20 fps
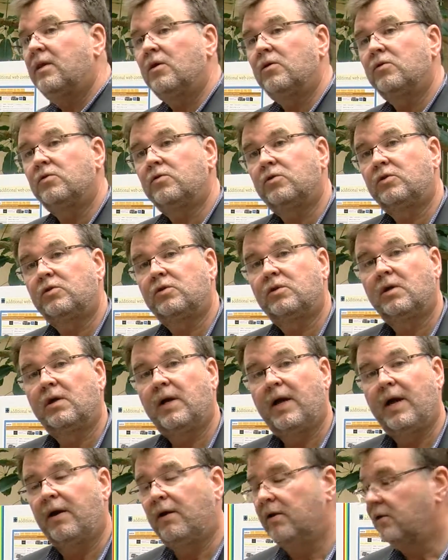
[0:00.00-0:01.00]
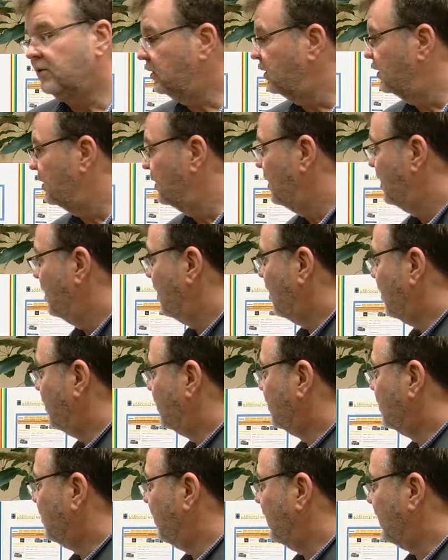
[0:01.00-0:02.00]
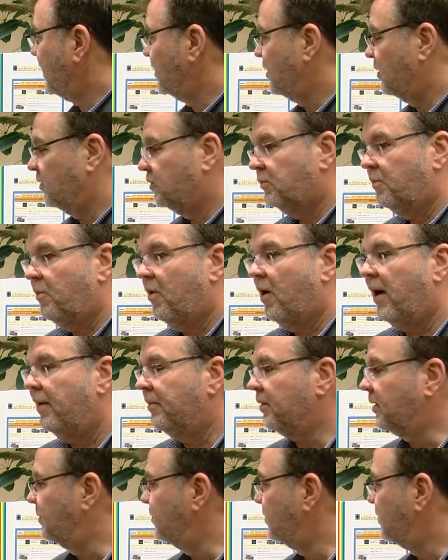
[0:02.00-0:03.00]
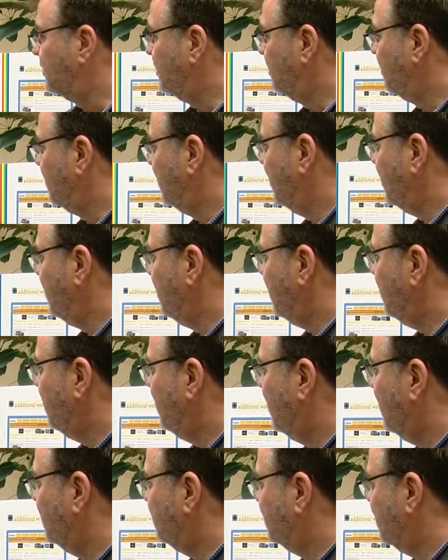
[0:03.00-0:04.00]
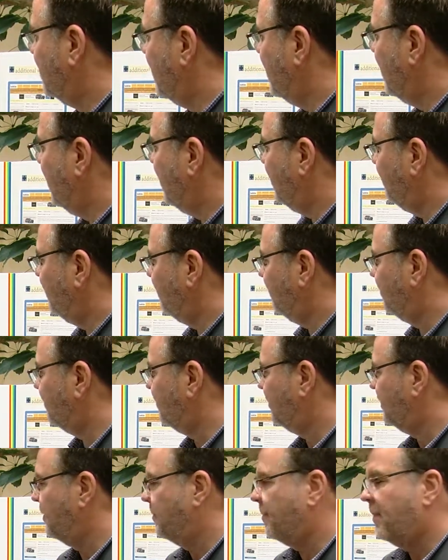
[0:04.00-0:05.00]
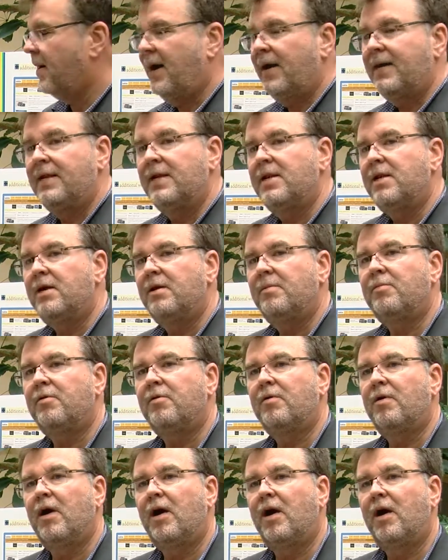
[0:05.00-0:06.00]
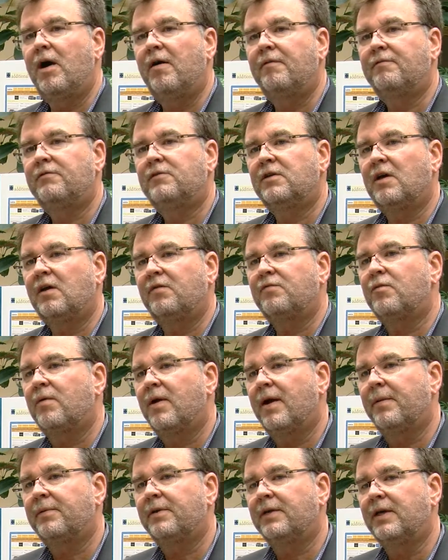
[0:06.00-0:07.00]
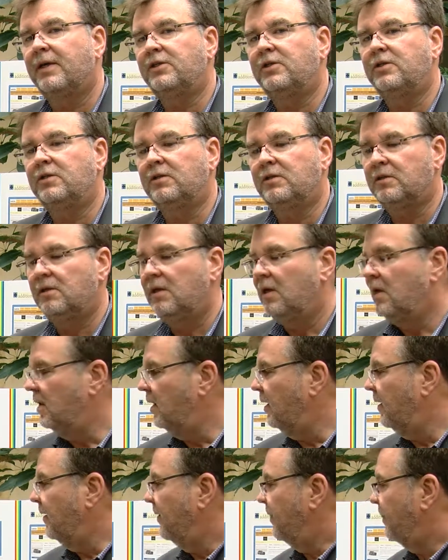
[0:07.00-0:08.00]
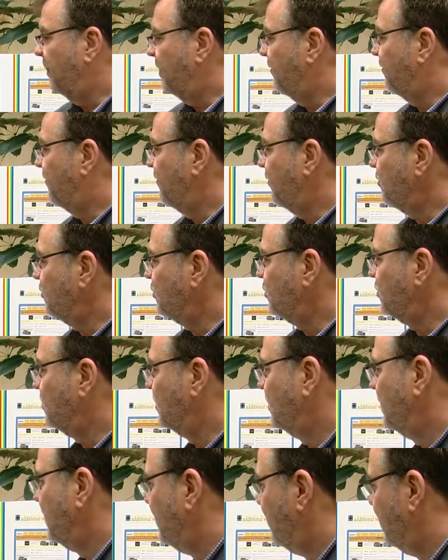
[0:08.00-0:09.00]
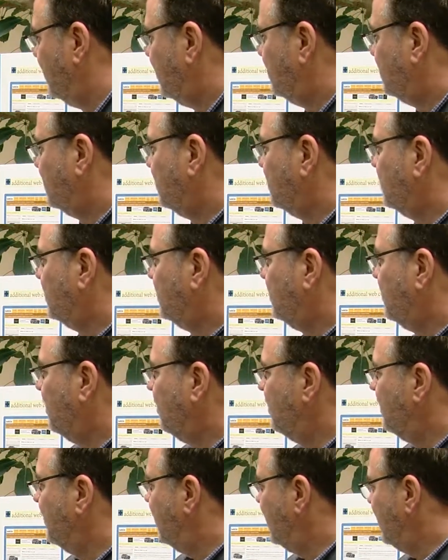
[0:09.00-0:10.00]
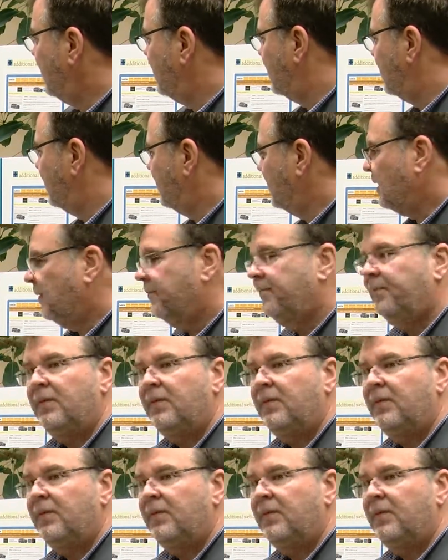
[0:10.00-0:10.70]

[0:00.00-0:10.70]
those errors, or to correct those problems, what I did was I combined a number of software applications. The first one is Turnitin,